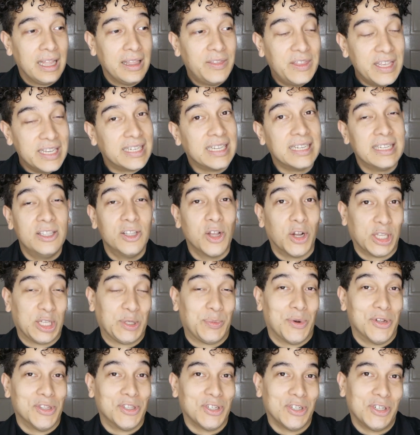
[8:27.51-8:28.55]
This is not
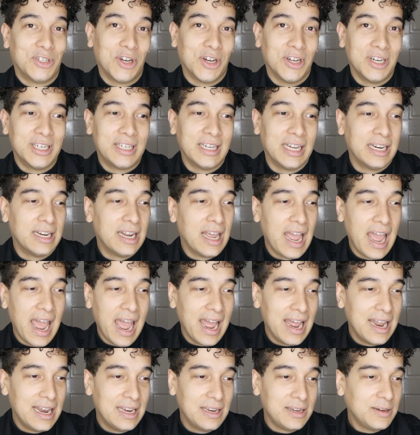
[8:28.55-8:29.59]
sponsored content,
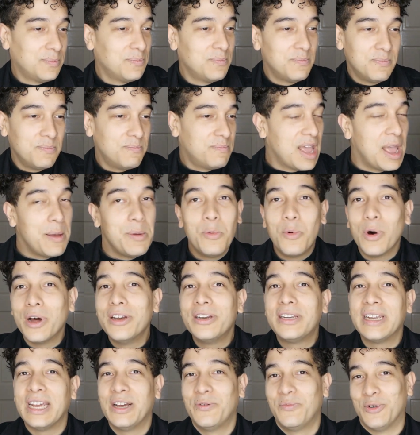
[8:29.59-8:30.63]
and maybe
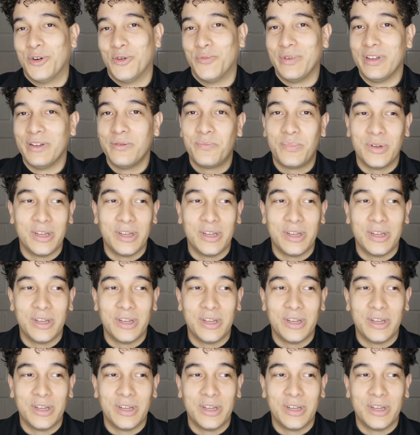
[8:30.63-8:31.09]
one day it will be,